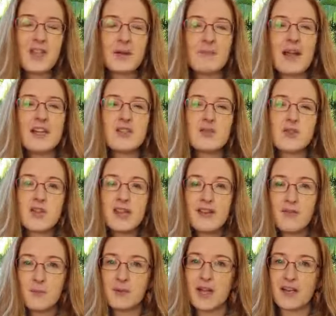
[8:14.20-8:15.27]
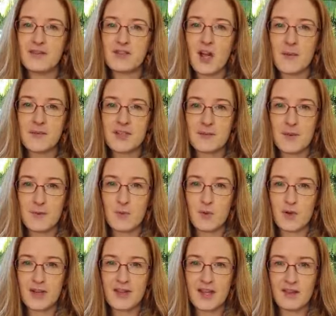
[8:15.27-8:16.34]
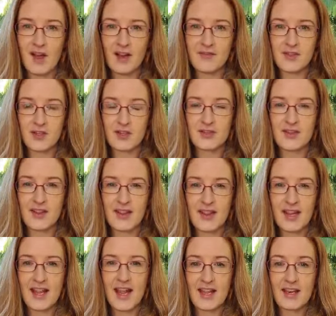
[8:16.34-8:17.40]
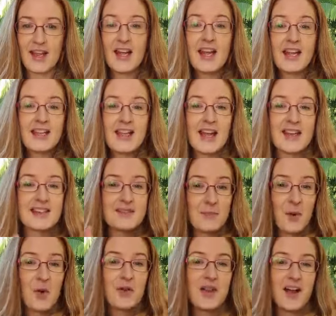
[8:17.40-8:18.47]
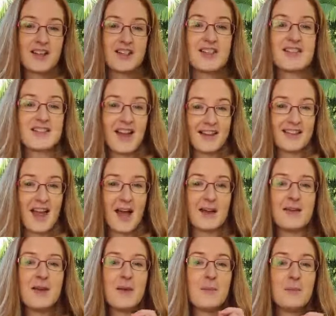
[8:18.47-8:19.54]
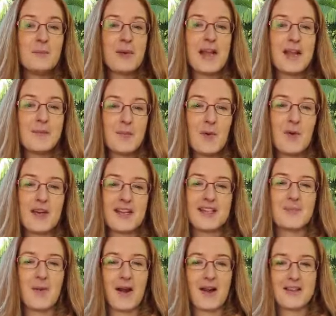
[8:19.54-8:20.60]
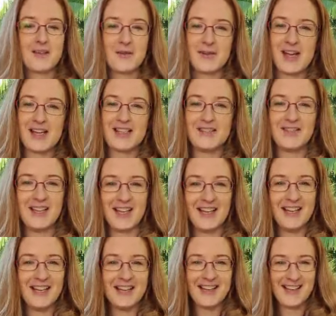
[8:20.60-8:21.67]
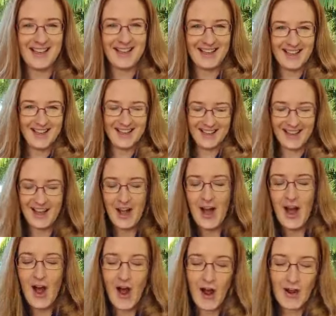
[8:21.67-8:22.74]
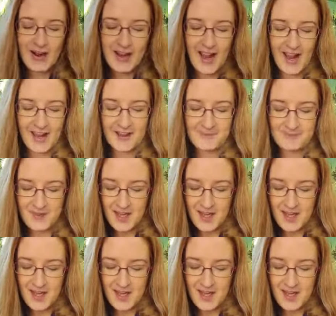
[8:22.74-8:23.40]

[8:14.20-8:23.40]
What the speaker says: make sure you give them plenty of times to be bored in their life too, so that they can, yes, Paula, just like that, being bored inspires creativity. Okay,